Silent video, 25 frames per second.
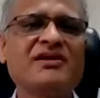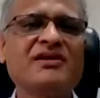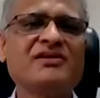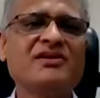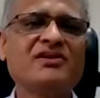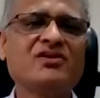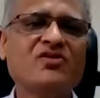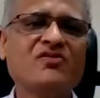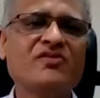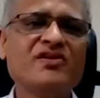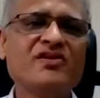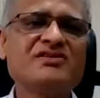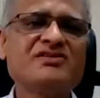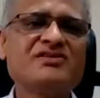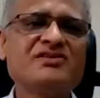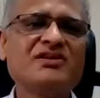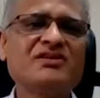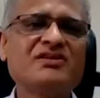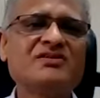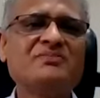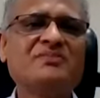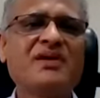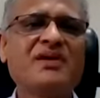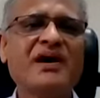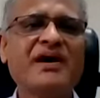and
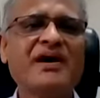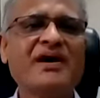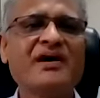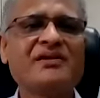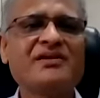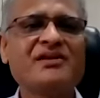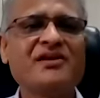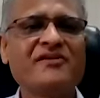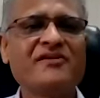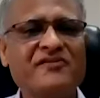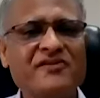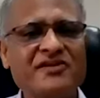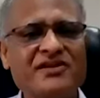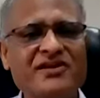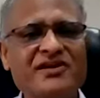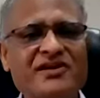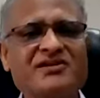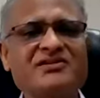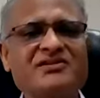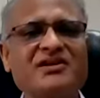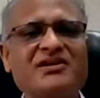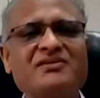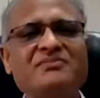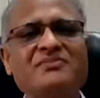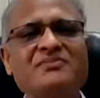innovation by
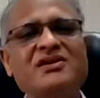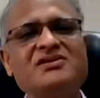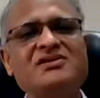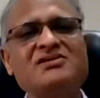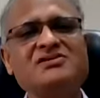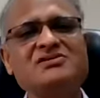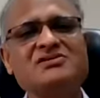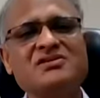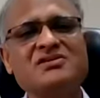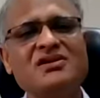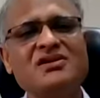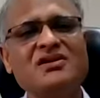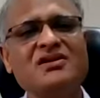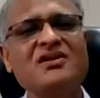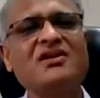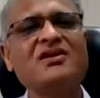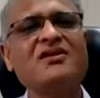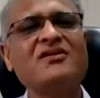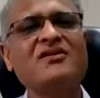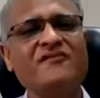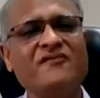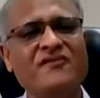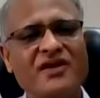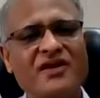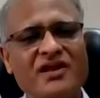definition means
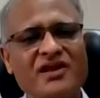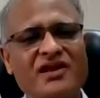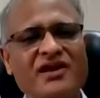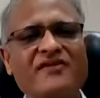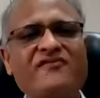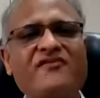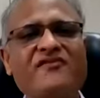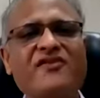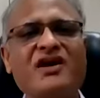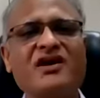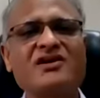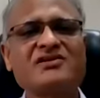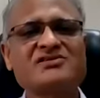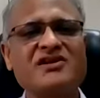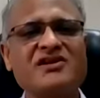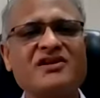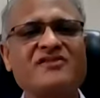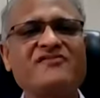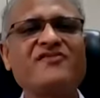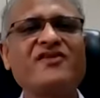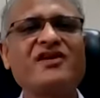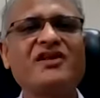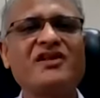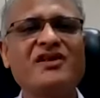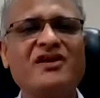failing fast
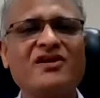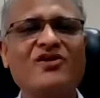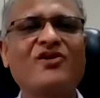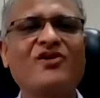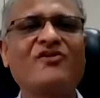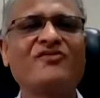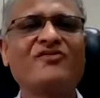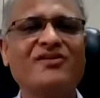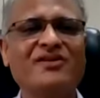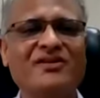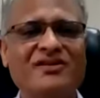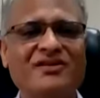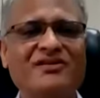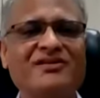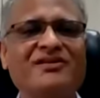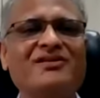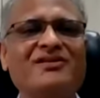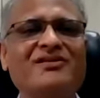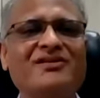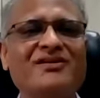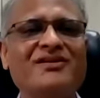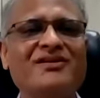and failing often.